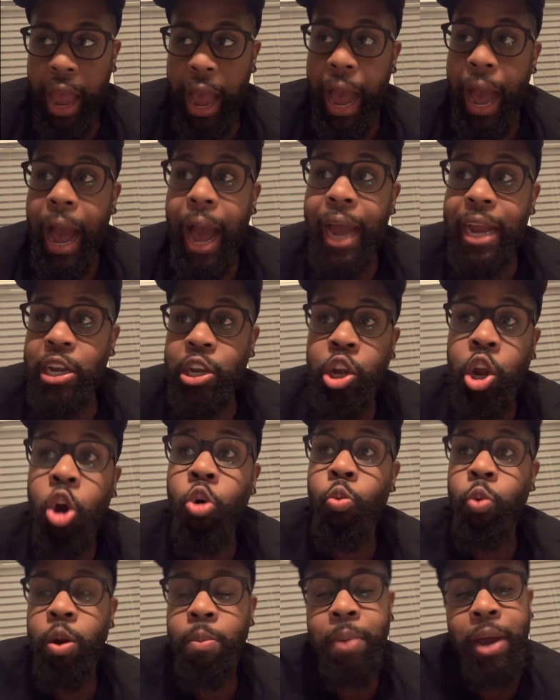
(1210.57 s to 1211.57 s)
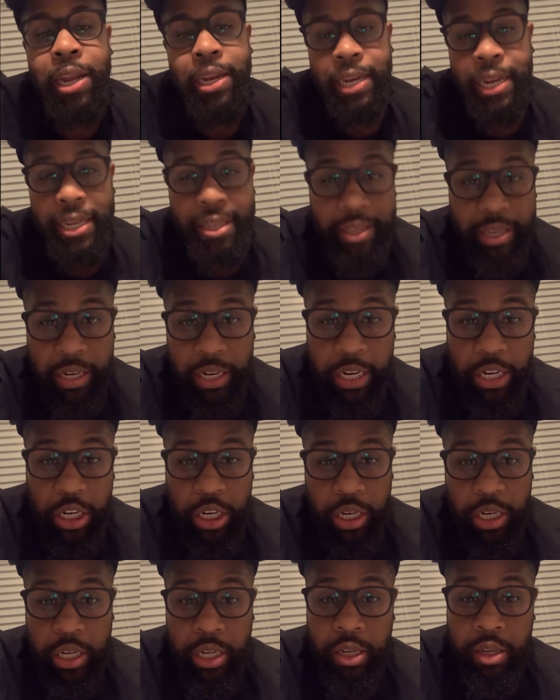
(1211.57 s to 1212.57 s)
I know where my
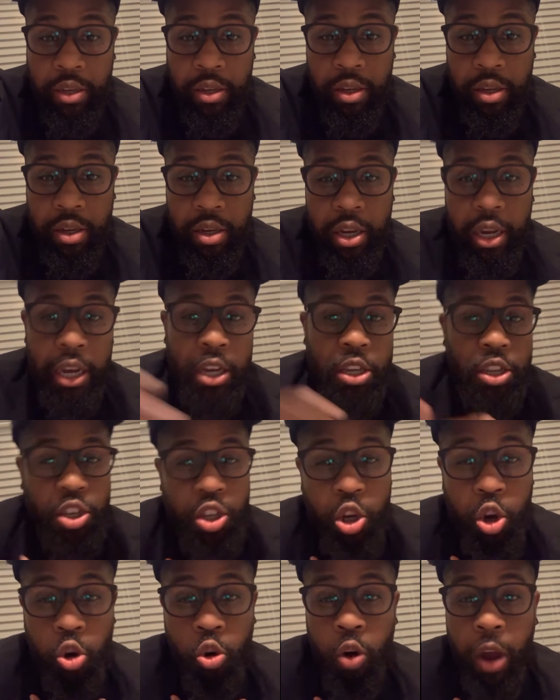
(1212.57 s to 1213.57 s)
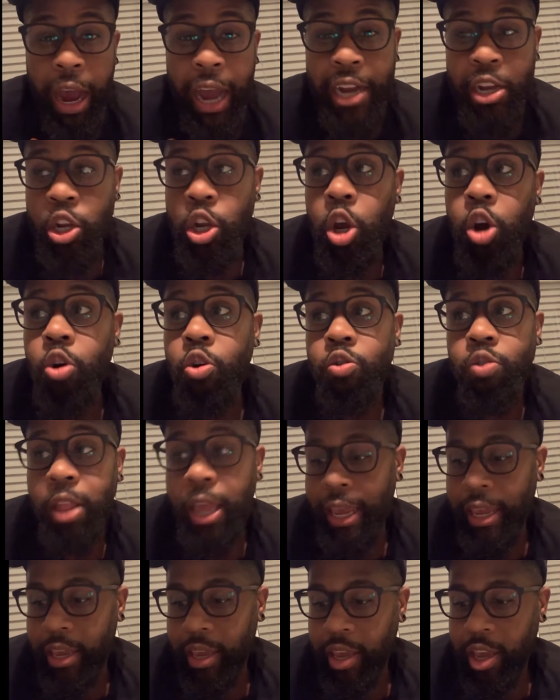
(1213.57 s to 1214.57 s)
destination is. And so I know,
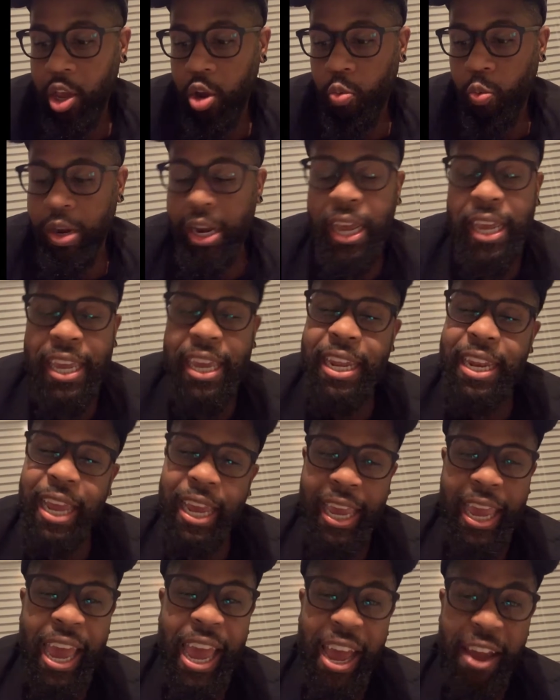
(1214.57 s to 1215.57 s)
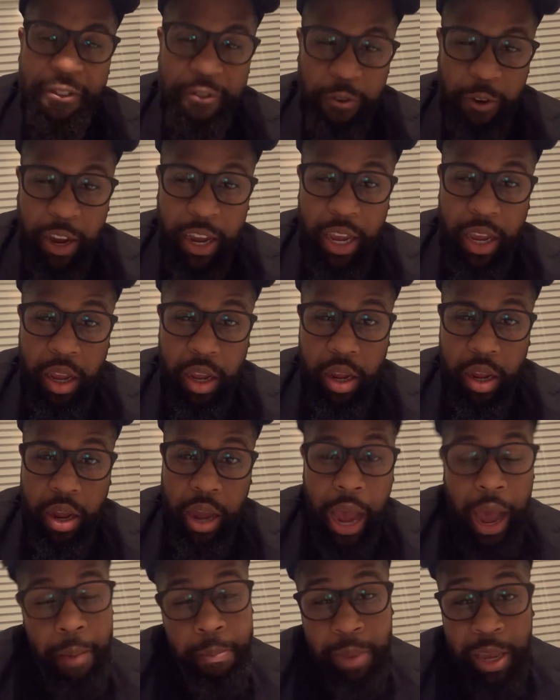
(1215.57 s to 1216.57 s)
like, when I get like halfway,
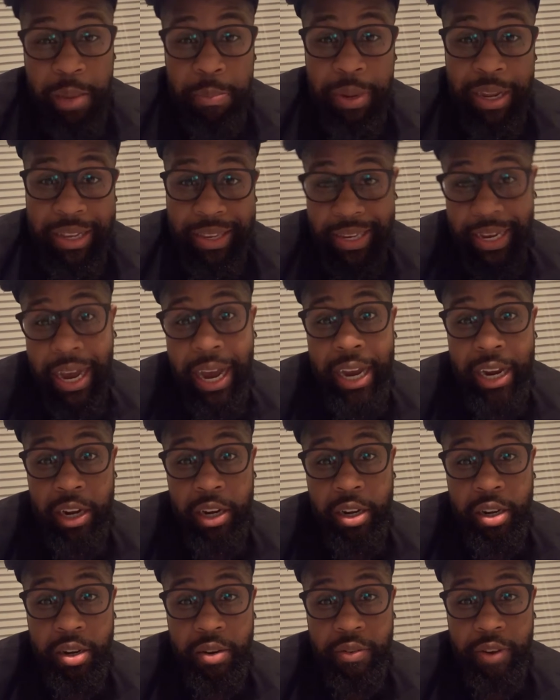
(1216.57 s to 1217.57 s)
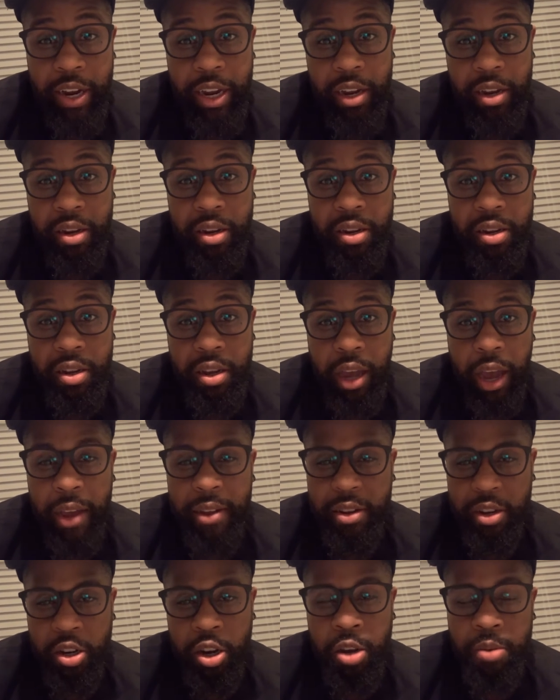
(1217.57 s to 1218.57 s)
I may be tired, right?
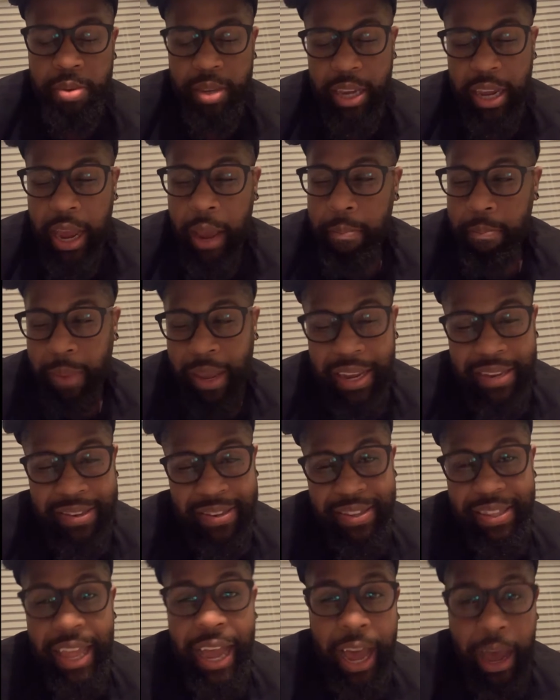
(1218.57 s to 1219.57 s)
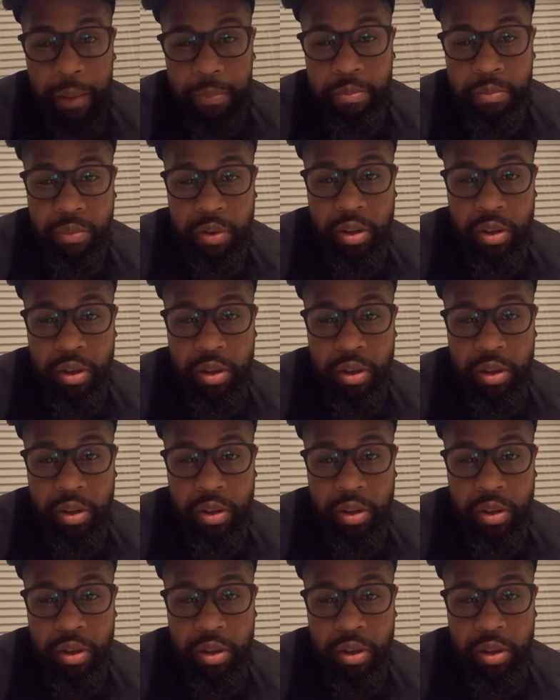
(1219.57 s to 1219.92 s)
You know what I'm saying? I may stop.